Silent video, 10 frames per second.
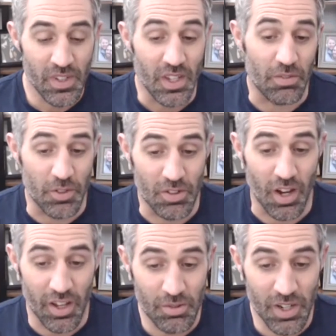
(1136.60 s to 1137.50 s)
If you're
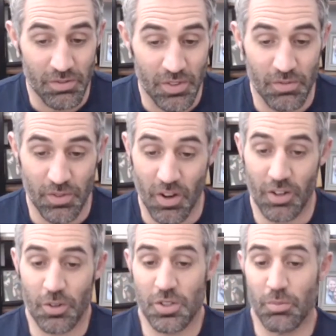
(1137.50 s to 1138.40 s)
not the right fit for our
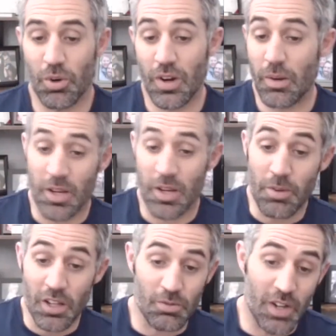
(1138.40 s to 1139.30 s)
coaching program and I'm
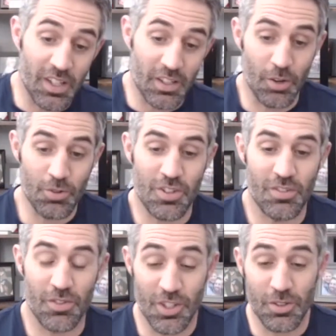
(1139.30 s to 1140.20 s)
not the right coach
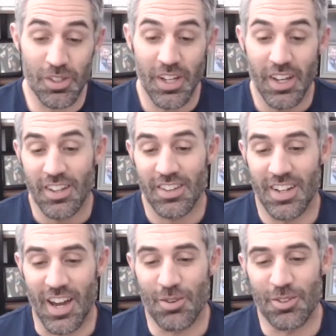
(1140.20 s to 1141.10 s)
for you, then
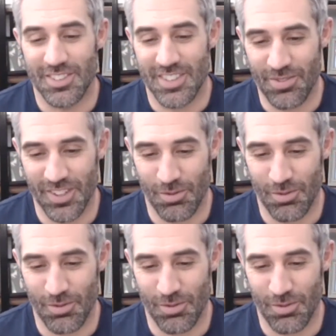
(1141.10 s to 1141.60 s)
I will definitely